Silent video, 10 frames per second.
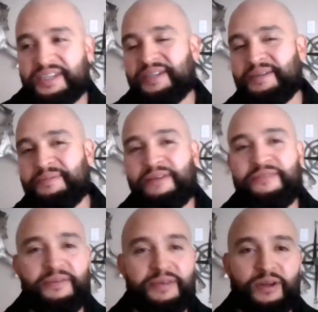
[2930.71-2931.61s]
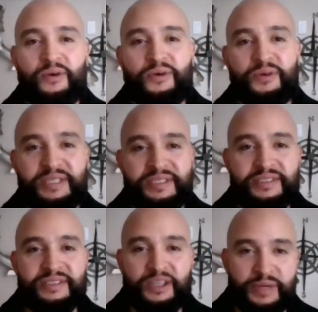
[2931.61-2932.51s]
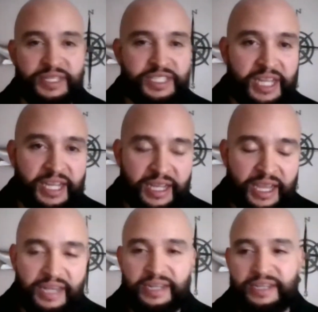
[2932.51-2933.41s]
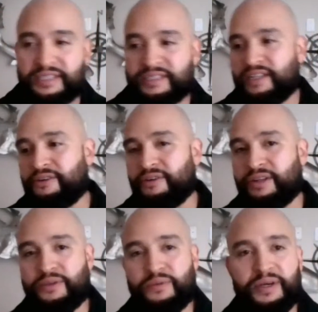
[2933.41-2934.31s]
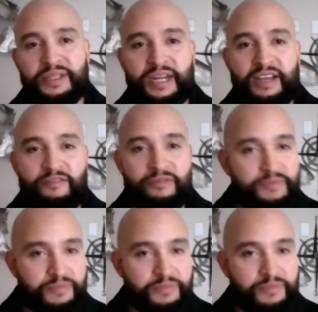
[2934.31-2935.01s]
My favorite local is the green jay, and it is literally the one that I've